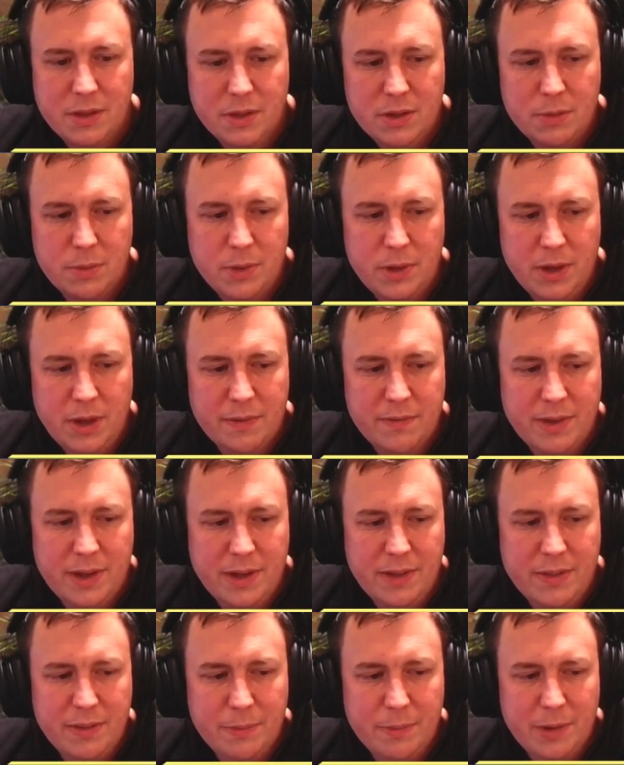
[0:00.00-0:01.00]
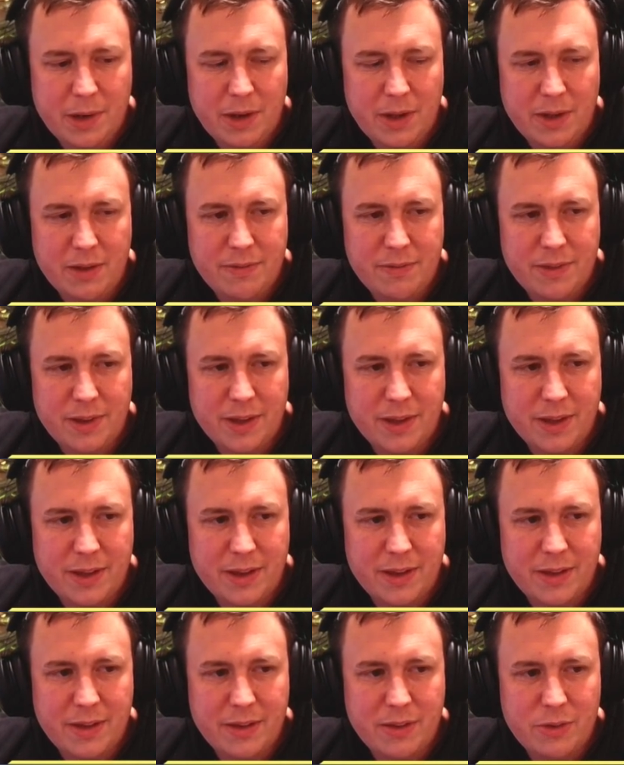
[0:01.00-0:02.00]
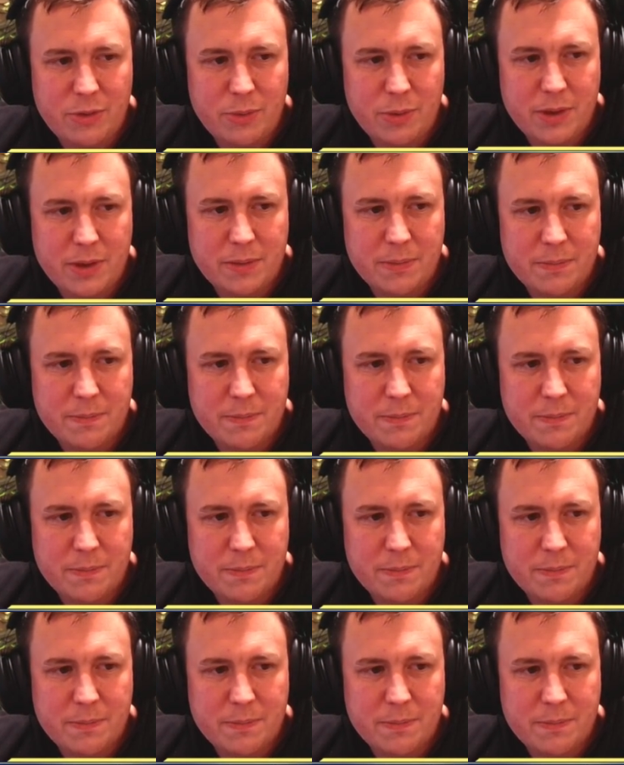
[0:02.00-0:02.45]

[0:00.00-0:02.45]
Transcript: We don't have anything with lifelink in here, do we?